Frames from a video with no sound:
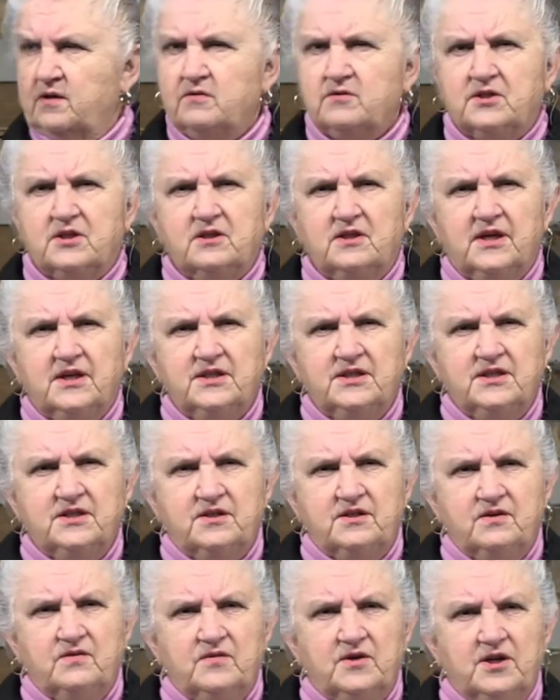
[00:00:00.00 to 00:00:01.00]
Oh, is
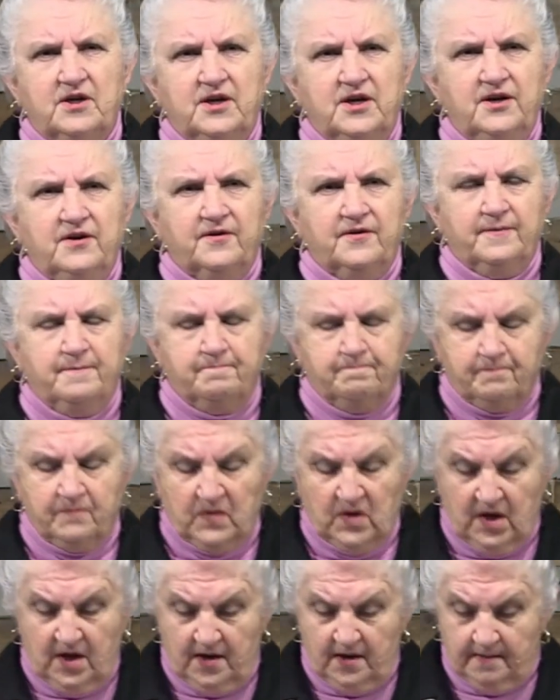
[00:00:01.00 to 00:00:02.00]
Alexis doing it here?
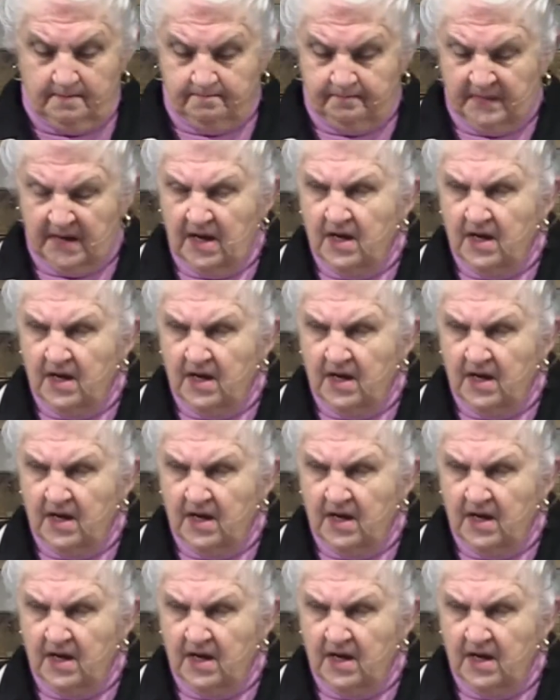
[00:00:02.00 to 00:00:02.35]
Okay.